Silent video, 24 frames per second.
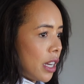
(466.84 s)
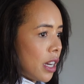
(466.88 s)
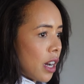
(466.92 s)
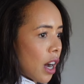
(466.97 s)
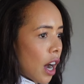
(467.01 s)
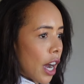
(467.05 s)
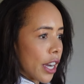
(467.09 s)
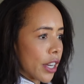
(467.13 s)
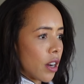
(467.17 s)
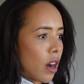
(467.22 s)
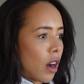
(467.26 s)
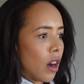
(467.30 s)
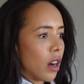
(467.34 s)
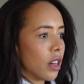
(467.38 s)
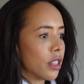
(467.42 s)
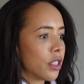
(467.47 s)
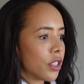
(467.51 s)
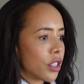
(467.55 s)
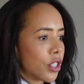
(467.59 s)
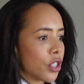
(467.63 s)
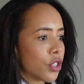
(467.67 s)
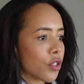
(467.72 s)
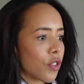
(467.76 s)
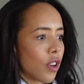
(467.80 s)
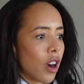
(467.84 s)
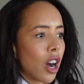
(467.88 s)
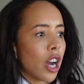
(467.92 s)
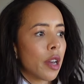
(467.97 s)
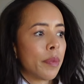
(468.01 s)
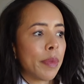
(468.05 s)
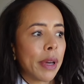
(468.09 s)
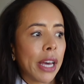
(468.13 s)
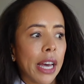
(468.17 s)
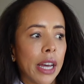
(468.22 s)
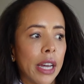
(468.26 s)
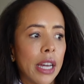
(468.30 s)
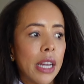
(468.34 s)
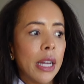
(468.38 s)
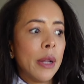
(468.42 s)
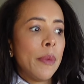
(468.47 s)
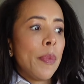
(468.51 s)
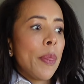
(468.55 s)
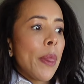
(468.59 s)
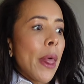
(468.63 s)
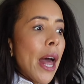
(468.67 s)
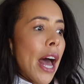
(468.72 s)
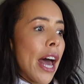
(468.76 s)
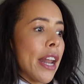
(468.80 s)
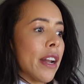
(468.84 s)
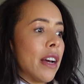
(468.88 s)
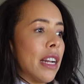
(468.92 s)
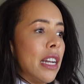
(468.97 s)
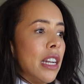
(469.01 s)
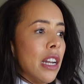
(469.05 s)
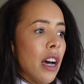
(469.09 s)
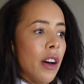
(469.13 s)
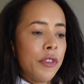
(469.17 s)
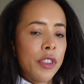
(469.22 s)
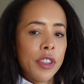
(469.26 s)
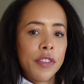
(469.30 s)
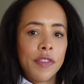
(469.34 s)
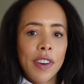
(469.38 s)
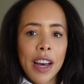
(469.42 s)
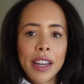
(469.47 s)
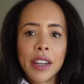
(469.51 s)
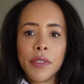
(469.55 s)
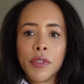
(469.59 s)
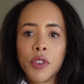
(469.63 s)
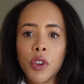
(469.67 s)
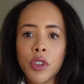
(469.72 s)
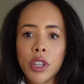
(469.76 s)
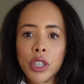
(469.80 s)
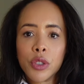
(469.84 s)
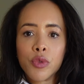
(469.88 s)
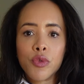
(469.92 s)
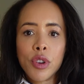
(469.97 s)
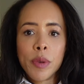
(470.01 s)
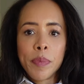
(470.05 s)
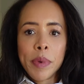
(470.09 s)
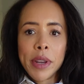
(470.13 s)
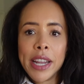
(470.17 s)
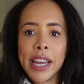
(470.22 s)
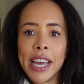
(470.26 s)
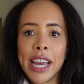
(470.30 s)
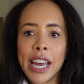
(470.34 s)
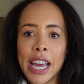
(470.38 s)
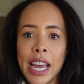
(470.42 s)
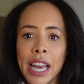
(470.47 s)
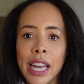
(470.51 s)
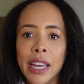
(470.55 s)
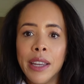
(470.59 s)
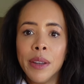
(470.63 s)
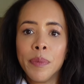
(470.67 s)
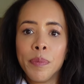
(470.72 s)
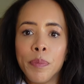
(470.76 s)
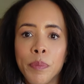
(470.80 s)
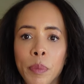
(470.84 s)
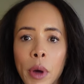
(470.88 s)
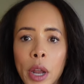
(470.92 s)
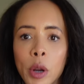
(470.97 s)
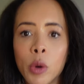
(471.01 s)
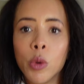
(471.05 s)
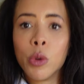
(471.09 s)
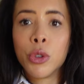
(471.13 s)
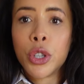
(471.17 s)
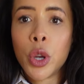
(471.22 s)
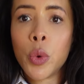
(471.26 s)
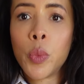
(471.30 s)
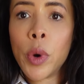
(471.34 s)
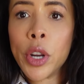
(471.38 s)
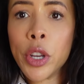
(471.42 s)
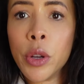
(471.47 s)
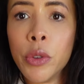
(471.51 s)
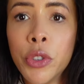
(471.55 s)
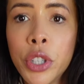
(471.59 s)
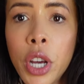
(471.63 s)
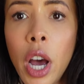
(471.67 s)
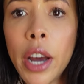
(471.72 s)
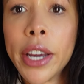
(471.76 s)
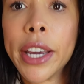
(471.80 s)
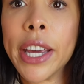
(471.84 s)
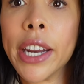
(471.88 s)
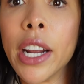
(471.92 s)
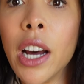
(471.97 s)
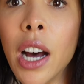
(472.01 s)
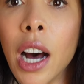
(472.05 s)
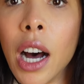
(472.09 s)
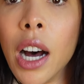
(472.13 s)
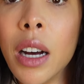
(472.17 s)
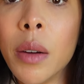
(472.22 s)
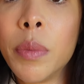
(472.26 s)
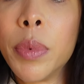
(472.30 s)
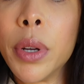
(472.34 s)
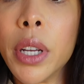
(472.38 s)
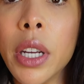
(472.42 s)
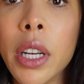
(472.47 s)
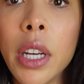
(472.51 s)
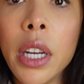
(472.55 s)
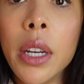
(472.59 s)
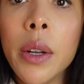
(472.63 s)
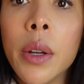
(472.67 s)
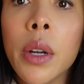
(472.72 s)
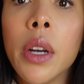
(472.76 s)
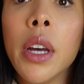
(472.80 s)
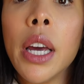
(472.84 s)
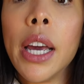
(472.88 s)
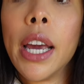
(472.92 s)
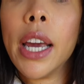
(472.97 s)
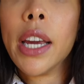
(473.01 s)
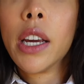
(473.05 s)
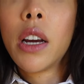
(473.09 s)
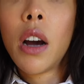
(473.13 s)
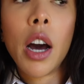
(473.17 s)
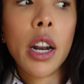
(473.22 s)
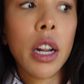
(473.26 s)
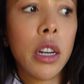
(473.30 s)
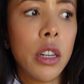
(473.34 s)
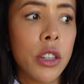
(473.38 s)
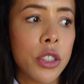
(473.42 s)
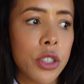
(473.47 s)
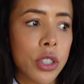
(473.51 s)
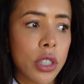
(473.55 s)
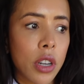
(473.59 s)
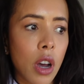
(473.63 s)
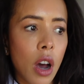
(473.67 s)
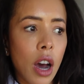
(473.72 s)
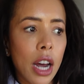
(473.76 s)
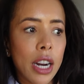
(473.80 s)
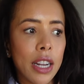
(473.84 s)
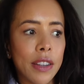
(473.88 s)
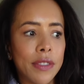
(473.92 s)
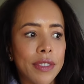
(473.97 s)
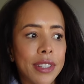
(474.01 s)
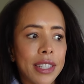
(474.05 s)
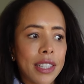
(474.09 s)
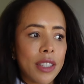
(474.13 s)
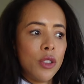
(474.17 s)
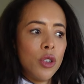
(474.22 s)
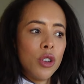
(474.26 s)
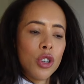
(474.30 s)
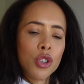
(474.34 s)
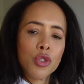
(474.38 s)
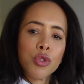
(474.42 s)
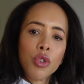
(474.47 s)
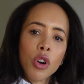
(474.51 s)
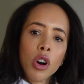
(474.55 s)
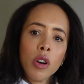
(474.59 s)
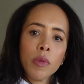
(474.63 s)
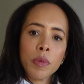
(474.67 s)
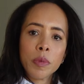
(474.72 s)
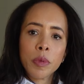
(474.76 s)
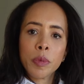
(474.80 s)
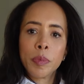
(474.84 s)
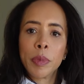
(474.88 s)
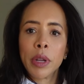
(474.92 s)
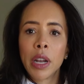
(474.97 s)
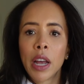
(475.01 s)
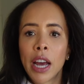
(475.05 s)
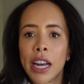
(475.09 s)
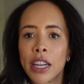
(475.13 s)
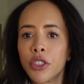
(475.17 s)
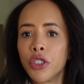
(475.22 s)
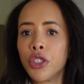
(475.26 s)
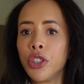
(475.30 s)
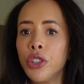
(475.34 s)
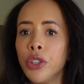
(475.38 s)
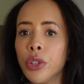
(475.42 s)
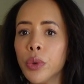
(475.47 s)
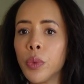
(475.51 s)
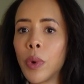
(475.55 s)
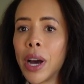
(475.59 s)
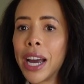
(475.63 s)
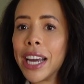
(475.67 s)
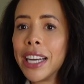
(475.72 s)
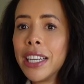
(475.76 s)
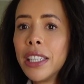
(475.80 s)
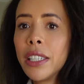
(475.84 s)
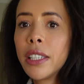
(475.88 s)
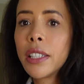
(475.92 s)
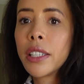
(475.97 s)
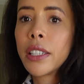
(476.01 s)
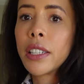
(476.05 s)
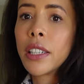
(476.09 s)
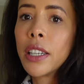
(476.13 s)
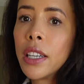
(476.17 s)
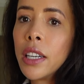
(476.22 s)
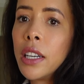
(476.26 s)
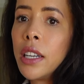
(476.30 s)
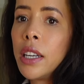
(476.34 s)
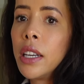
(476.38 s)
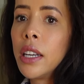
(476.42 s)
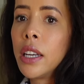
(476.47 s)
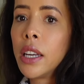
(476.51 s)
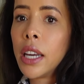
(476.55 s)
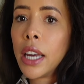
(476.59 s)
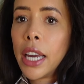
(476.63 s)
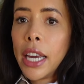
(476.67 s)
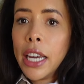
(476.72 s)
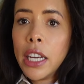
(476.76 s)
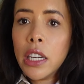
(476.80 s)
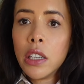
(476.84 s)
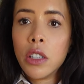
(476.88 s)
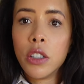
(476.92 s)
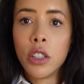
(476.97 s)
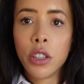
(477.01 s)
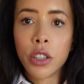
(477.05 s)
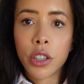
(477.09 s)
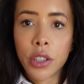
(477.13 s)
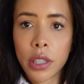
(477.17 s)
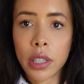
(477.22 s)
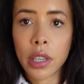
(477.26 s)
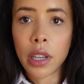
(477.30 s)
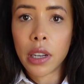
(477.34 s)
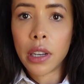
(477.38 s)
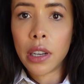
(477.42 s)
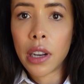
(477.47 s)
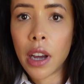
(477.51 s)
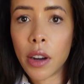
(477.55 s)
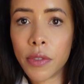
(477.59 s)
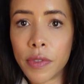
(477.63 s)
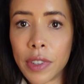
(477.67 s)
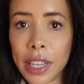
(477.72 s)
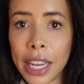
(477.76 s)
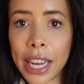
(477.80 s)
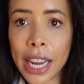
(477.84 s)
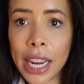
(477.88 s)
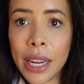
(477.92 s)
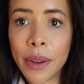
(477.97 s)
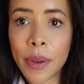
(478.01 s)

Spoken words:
I can't describe it. And I love the fact they've got this ribbon here, but also when you tuck it up, it kind of looks kind of, not cropped, but like to the waist. It looks lovely.